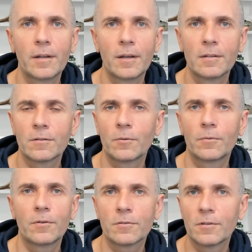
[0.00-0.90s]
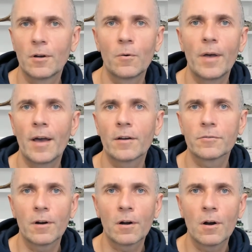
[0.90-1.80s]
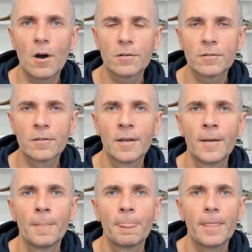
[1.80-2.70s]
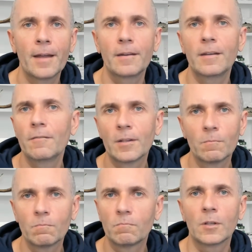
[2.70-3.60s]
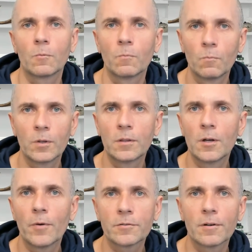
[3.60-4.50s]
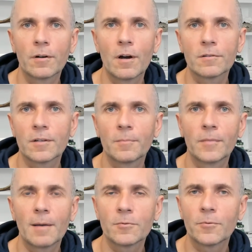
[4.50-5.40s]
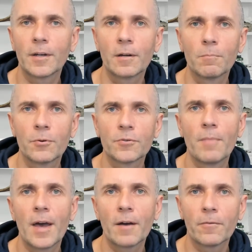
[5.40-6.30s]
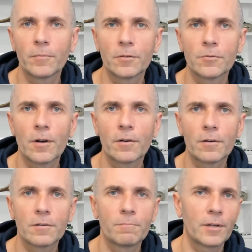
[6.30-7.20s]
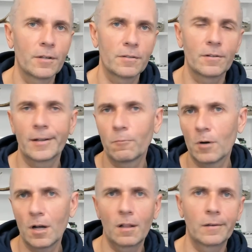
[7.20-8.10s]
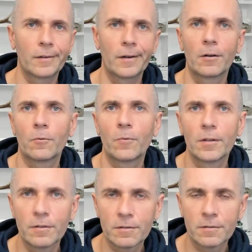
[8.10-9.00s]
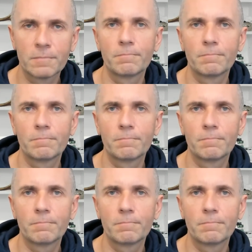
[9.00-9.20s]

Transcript: in, so there is no extra cost. And even, you know, with no extra cost, sometimes we're getting pushback from the truckers because they're like, well, you know, I don't want this